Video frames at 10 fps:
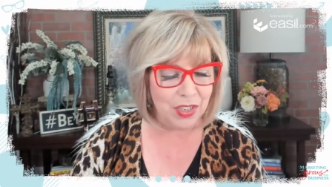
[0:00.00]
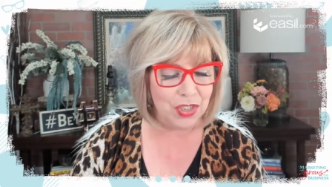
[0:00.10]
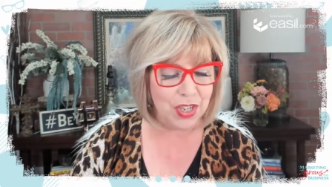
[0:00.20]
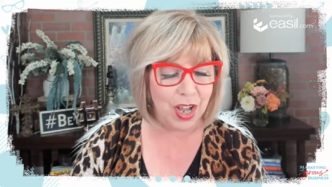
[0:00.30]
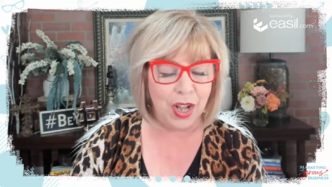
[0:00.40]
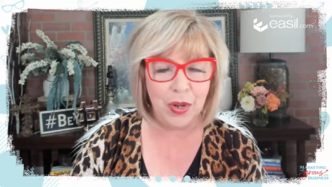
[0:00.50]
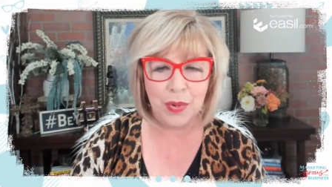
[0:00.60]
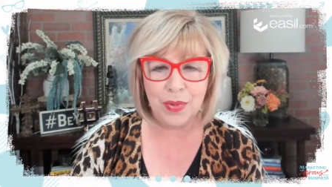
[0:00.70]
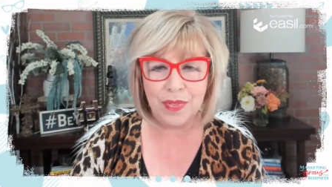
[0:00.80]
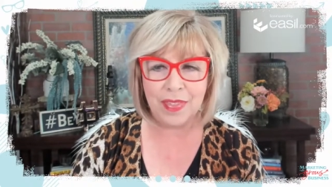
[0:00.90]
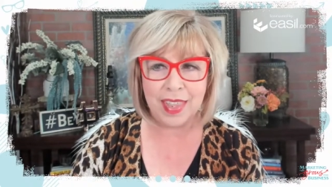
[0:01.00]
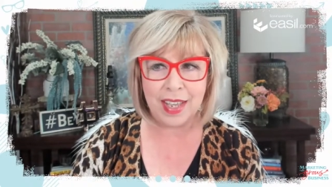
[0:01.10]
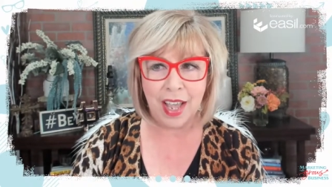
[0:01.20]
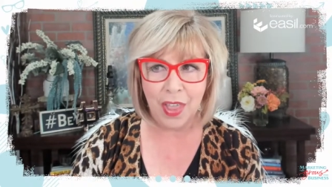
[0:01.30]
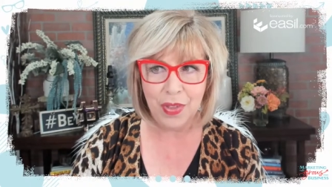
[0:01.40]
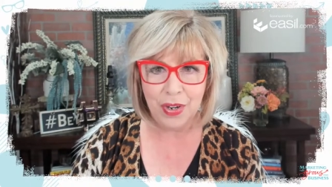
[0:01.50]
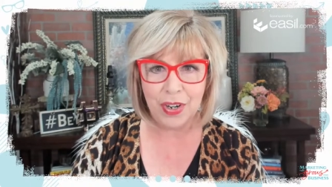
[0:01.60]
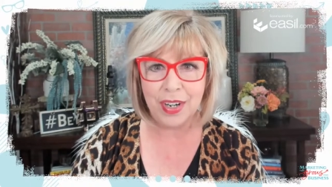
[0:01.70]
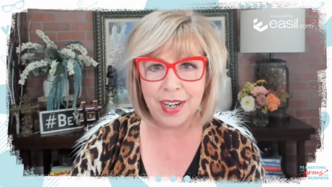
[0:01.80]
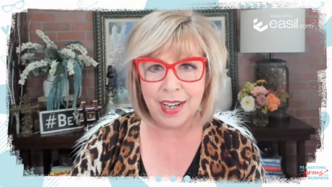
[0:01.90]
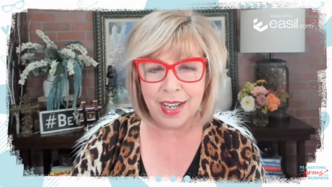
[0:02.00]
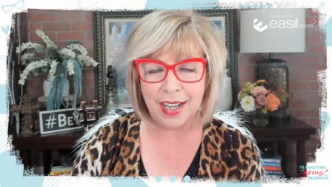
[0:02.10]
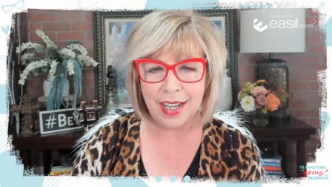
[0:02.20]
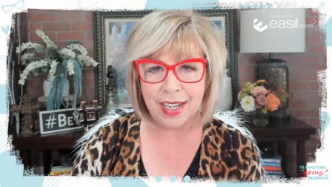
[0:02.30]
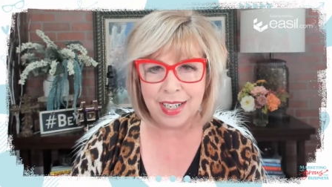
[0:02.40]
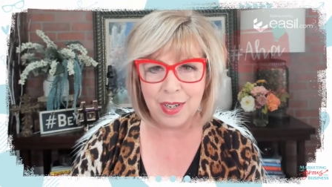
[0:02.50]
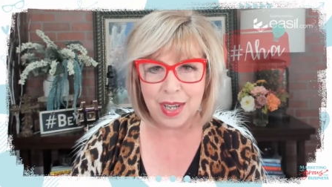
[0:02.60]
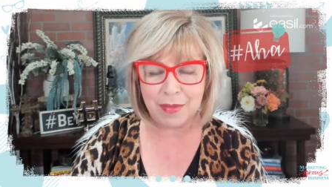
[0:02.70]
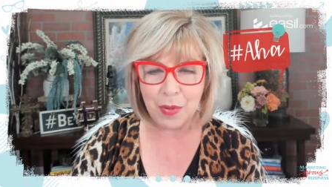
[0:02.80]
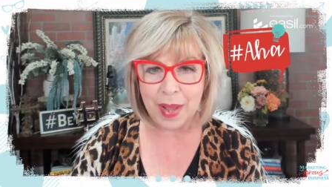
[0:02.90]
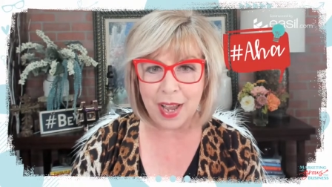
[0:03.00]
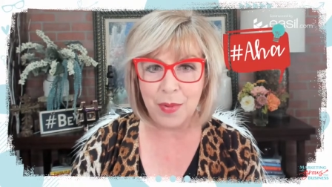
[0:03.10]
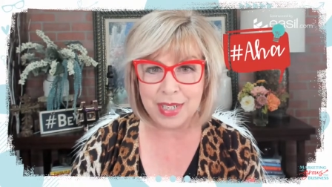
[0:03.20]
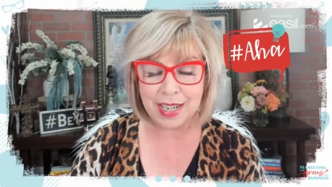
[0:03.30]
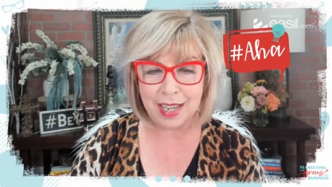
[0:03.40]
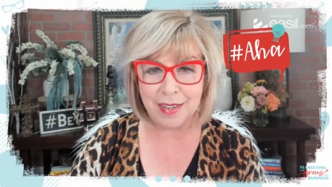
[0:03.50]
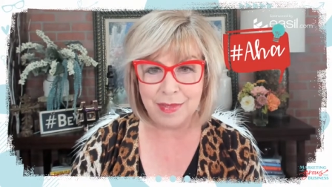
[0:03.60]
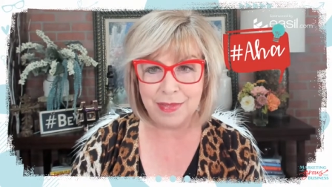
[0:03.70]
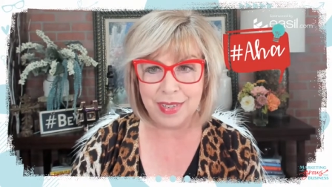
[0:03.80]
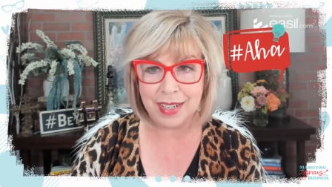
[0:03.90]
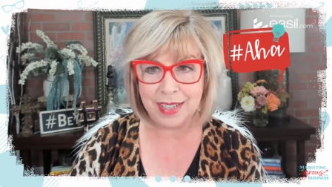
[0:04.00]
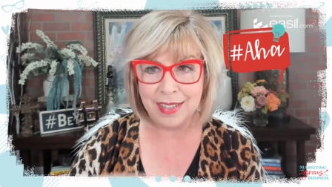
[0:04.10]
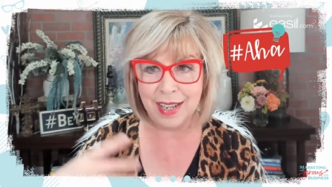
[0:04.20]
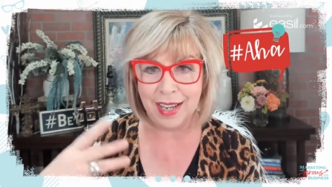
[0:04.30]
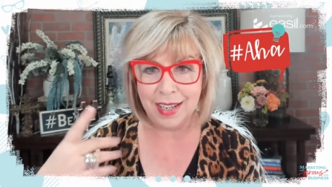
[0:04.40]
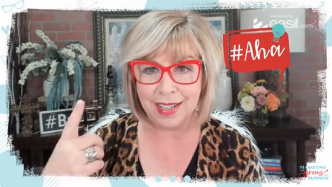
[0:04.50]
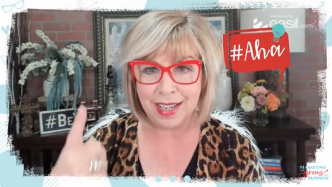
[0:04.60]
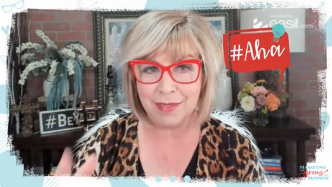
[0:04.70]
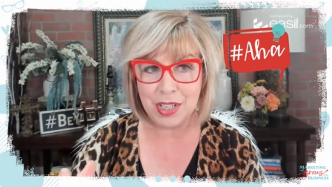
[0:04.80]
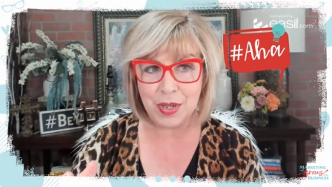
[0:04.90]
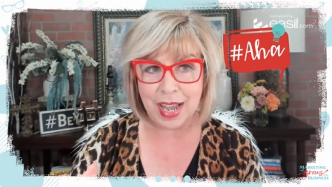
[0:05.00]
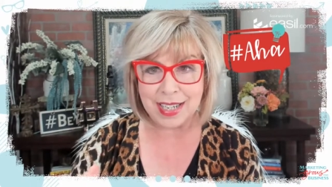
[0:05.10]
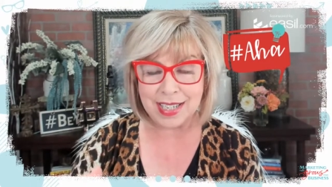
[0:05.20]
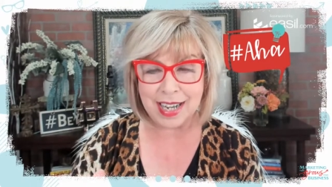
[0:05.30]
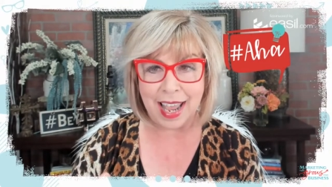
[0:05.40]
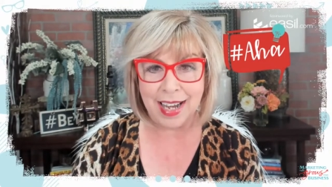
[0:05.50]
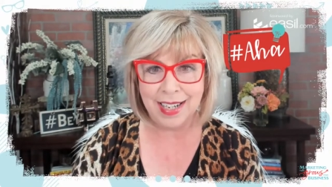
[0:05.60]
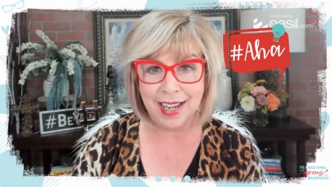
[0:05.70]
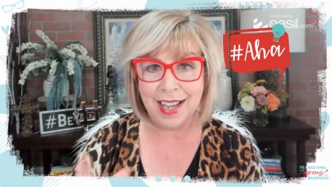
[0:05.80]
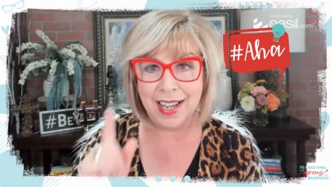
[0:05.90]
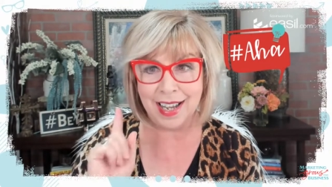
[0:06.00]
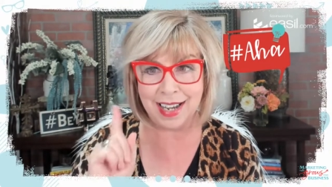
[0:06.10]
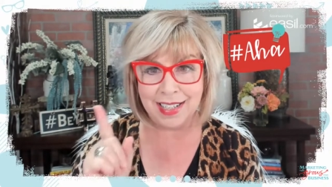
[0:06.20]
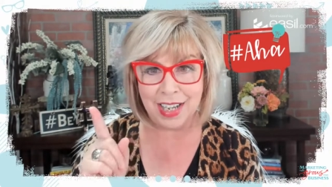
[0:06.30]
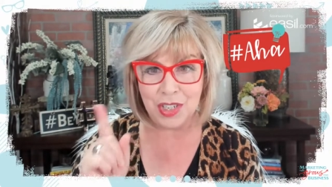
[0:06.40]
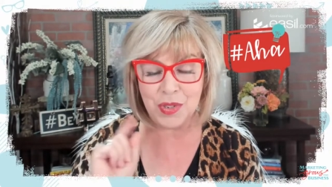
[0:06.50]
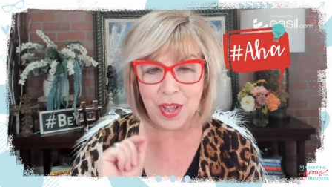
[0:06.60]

So the other giveaway I wanted to give to you guys today and let